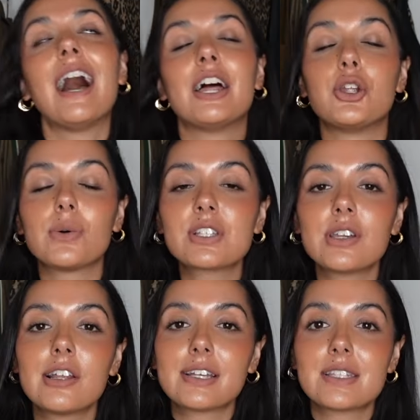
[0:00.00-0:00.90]
I know it's going
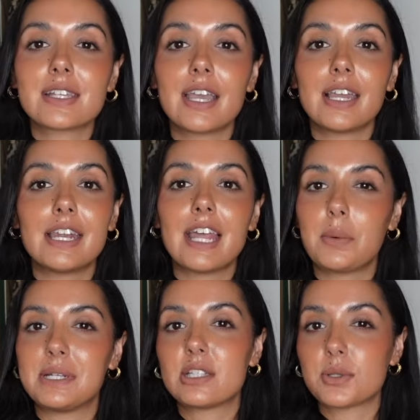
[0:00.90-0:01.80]
to look insane, and now
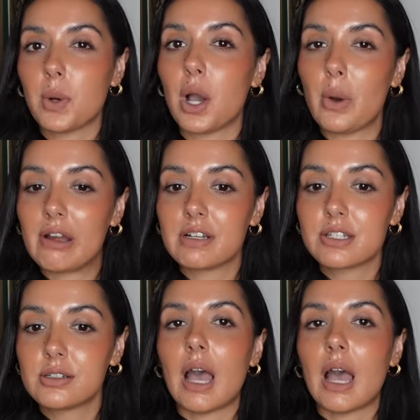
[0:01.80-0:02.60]
I need somewhere to wear it.